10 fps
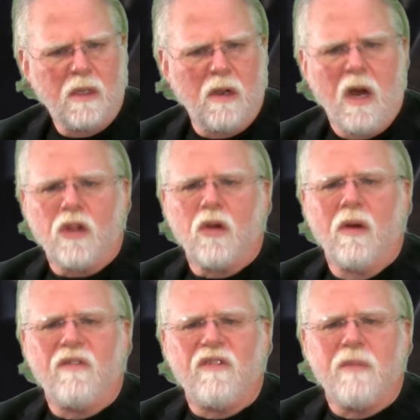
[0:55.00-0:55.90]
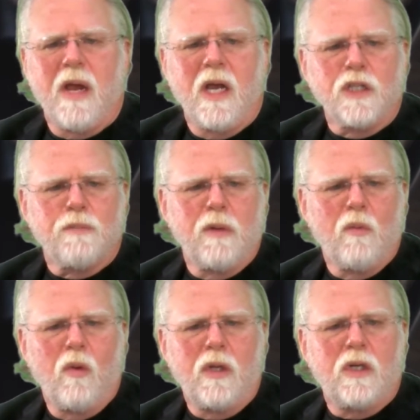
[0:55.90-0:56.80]
the author of If My
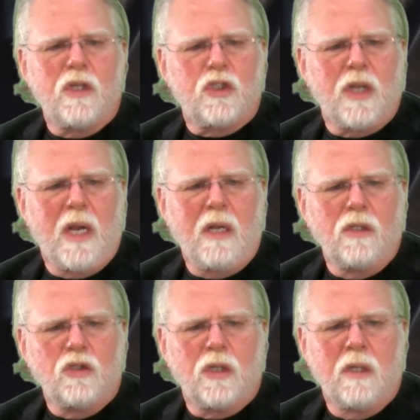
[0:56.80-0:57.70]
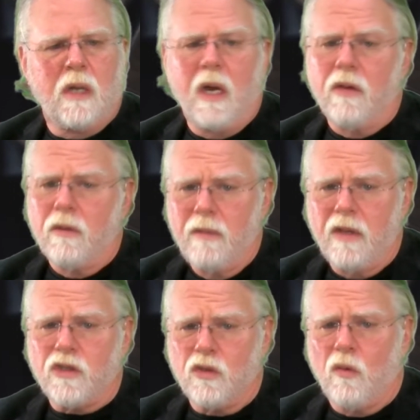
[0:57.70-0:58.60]
Husband Would Change and Other
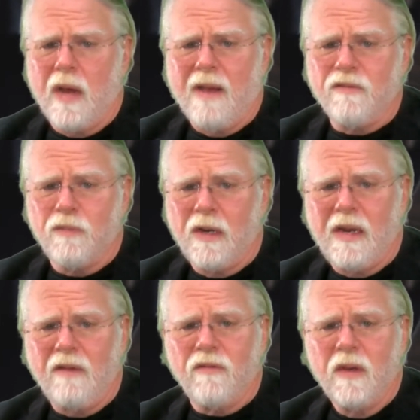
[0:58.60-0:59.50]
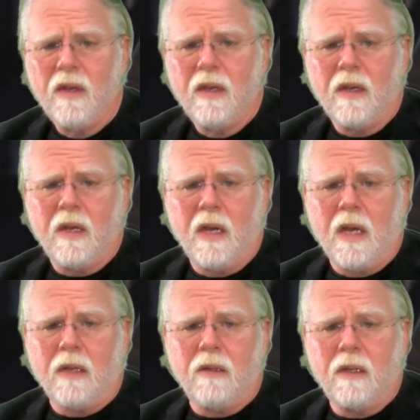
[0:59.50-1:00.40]
Myths That Wives Believe.
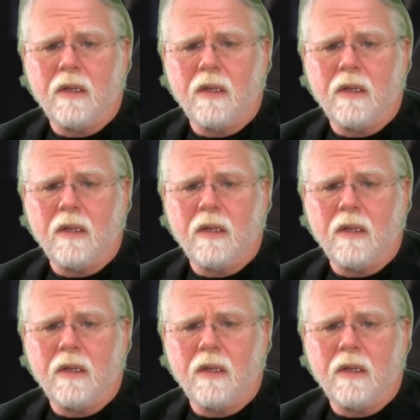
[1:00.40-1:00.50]
Uh,